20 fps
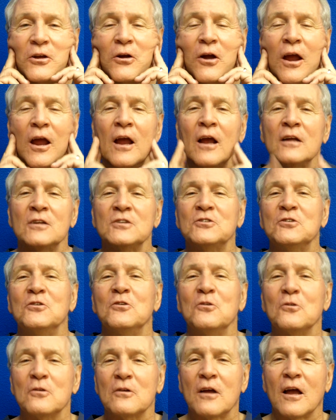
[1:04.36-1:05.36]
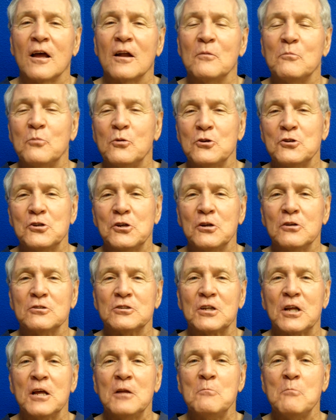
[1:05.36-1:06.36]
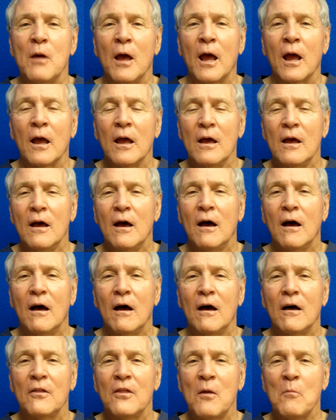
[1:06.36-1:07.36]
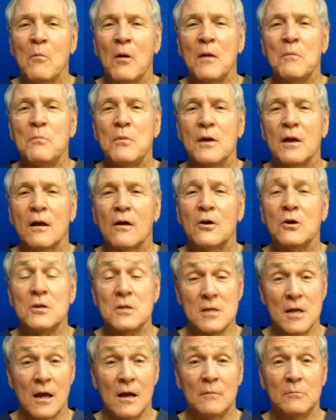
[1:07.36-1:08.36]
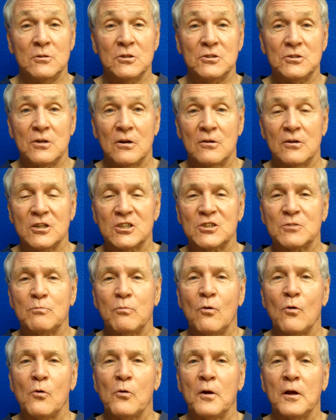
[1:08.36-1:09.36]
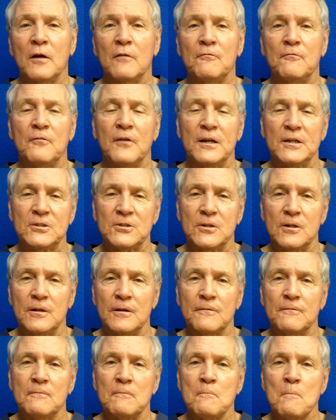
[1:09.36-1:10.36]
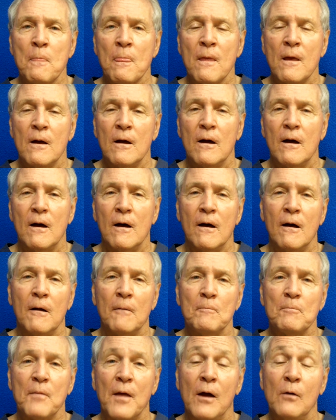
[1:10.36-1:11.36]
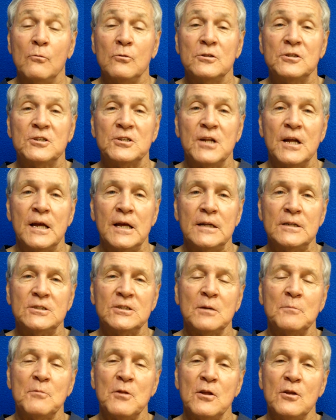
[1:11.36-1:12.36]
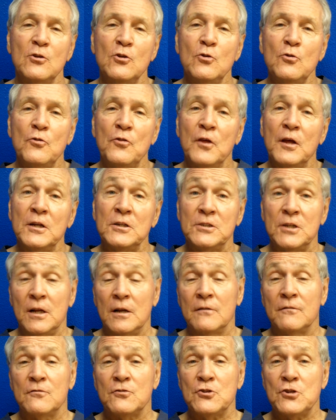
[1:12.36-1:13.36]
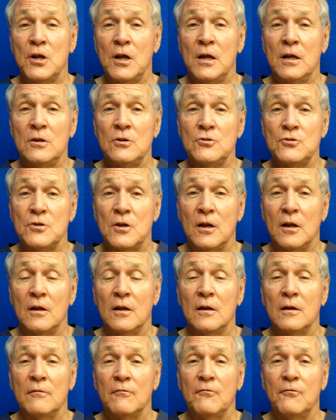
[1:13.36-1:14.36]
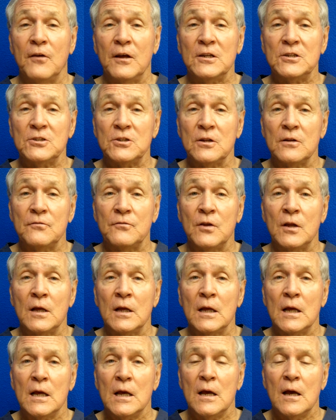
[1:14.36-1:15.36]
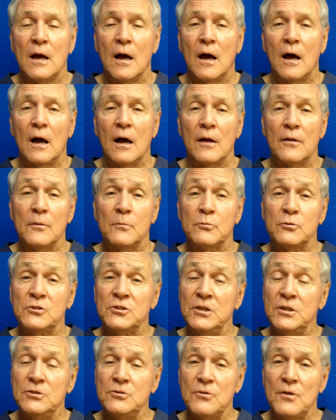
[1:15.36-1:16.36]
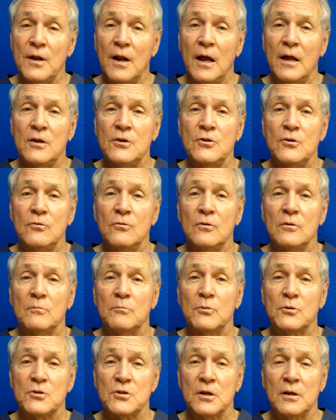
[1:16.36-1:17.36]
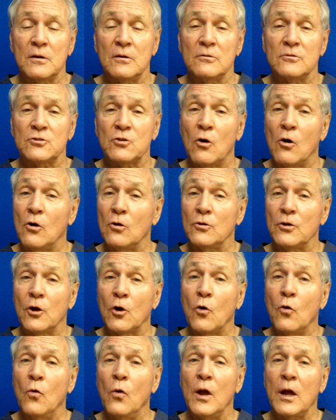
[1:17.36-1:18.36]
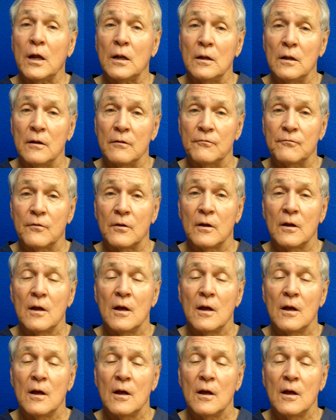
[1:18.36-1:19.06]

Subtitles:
your hands and you're kind of pushing your skin back, that might be a good time to start exploring a facelift. I would say some of the new things that have changed in facelifting, the procedure that I do in particular is called a quick lift.